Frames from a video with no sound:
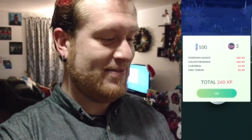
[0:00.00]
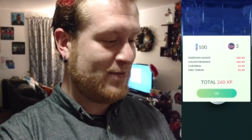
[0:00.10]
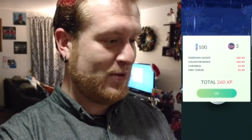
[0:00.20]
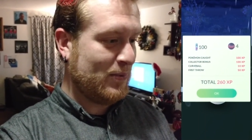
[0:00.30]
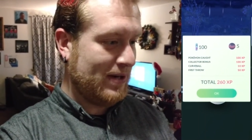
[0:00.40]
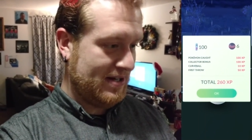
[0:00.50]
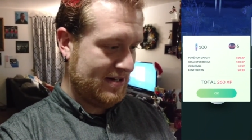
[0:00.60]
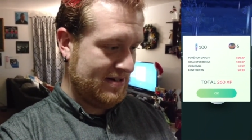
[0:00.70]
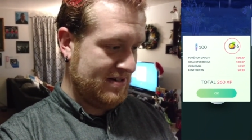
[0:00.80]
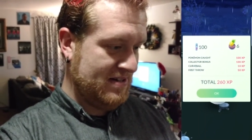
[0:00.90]
for the win.
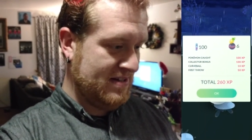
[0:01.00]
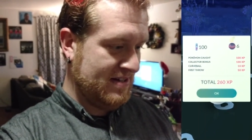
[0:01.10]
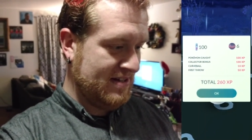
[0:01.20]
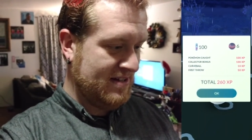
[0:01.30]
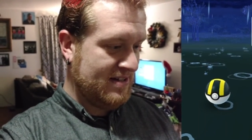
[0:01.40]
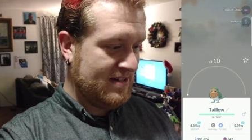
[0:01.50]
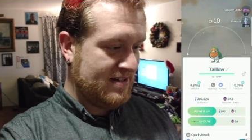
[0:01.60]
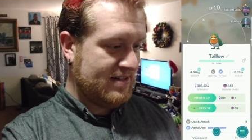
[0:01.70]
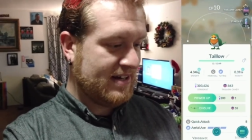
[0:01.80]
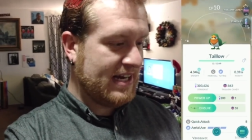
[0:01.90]

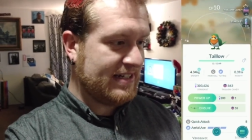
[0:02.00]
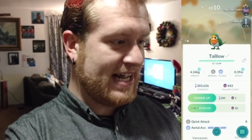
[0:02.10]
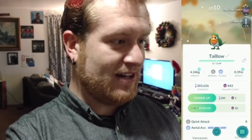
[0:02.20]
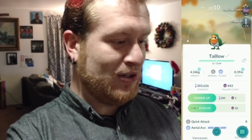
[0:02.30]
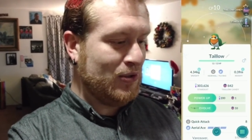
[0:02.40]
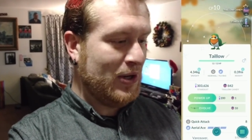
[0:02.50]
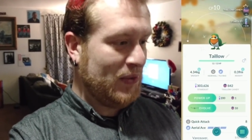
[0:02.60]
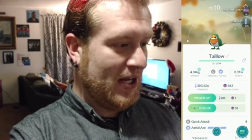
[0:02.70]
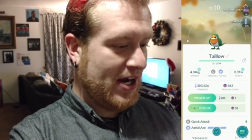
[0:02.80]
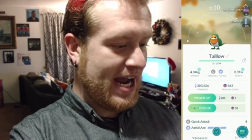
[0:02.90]
Getting that Ludo
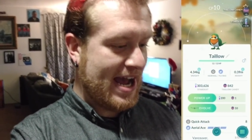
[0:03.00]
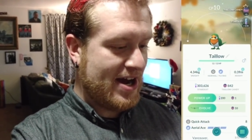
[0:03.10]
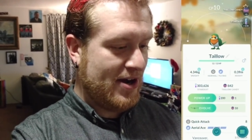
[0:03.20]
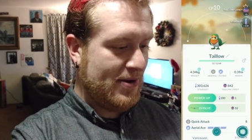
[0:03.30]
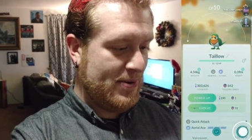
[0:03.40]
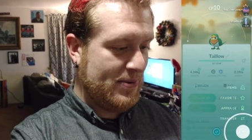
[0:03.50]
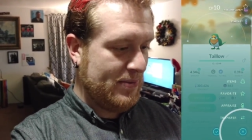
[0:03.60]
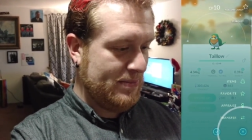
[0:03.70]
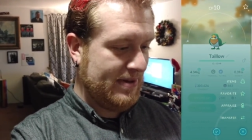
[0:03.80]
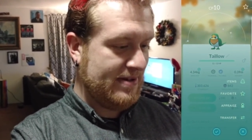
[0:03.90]
luck at
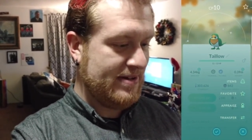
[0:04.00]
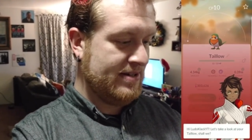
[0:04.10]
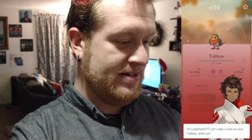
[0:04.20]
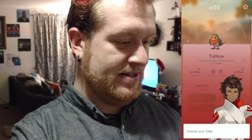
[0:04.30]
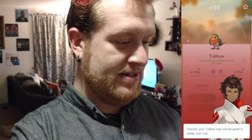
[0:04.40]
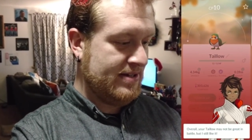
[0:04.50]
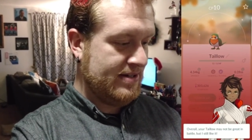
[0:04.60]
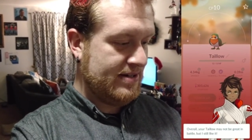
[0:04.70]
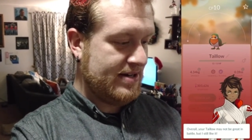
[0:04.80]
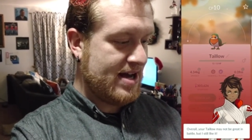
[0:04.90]
home.
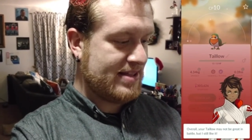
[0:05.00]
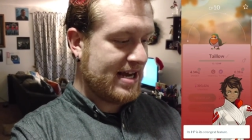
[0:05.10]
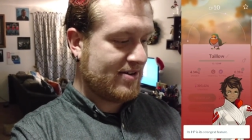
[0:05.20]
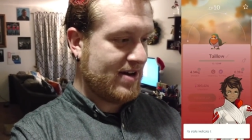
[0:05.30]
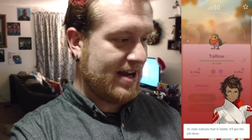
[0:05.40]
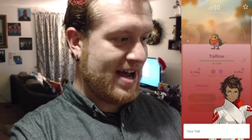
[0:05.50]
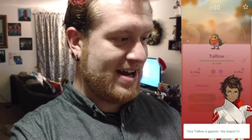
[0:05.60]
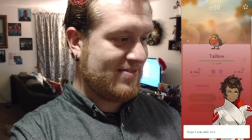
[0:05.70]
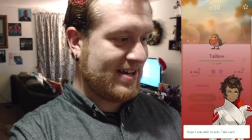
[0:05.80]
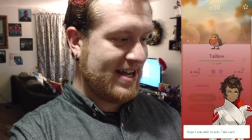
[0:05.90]
Not that great. I
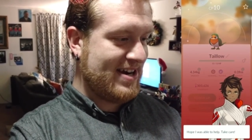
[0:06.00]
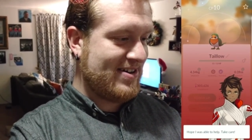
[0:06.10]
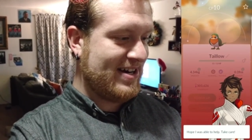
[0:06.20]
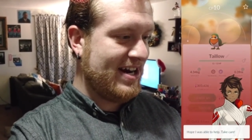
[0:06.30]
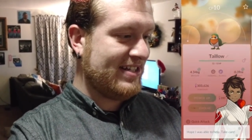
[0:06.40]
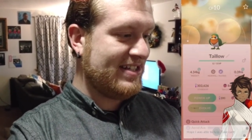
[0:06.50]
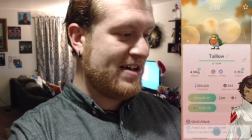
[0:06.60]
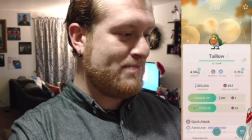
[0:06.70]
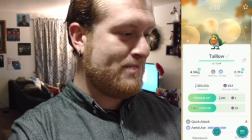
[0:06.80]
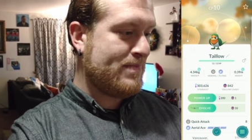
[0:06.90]
don't care, it's
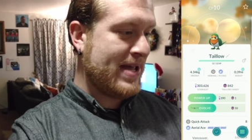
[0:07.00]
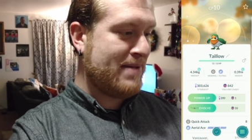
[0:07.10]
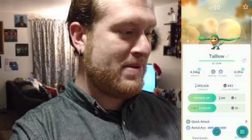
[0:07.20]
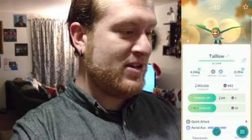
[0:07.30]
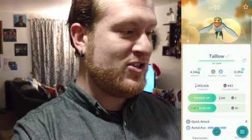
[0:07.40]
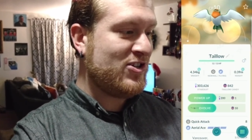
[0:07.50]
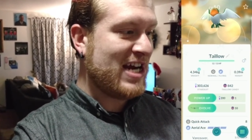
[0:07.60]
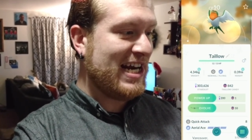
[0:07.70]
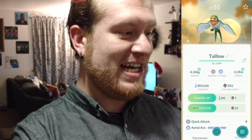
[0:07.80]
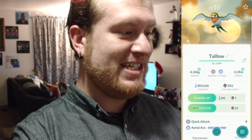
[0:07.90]
a baby
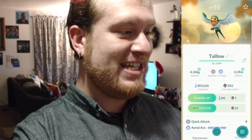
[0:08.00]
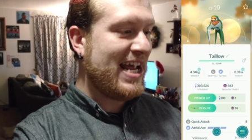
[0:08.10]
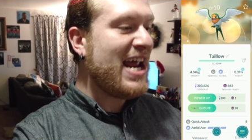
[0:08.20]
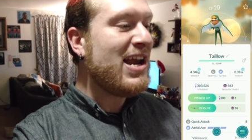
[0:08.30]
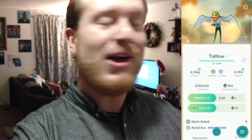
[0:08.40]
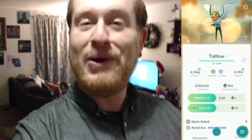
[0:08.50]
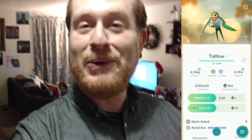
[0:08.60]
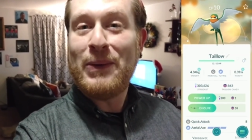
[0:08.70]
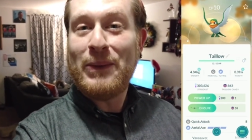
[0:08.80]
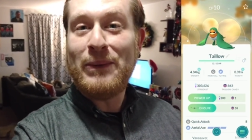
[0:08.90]
shiny
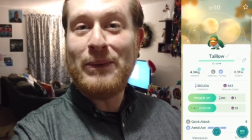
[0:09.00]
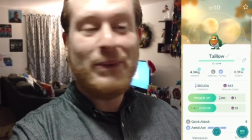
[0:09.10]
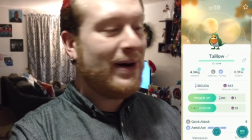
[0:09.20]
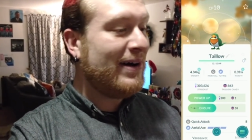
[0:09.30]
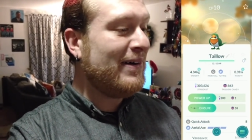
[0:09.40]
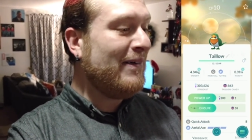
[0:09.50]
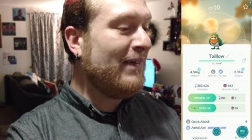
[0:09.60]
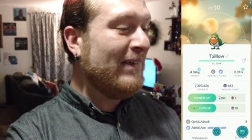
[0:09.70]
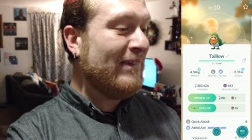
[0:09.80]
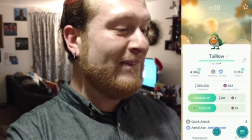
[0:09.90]
Tailow!
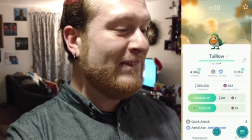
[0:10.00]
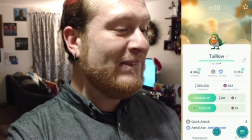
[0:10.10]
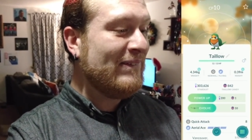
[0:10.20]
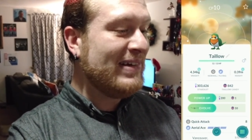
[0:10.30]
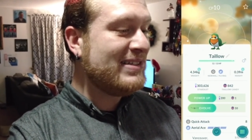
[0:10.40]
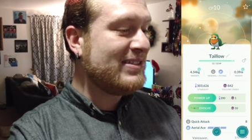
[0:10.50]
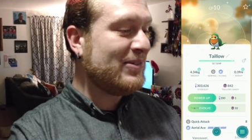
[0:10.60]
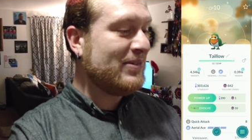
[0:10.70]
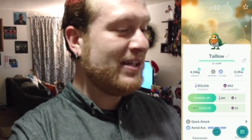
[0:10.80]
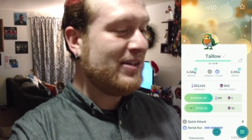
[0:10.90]
Oh, it's
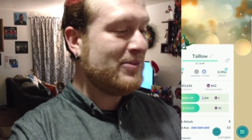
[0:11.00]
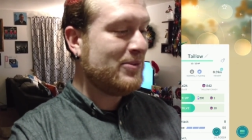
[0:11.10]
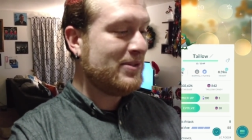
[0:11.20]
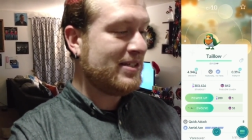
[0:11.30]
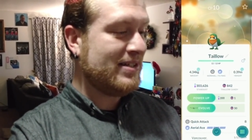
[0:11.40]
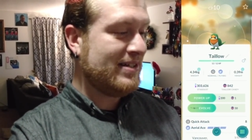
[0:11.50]
so cute.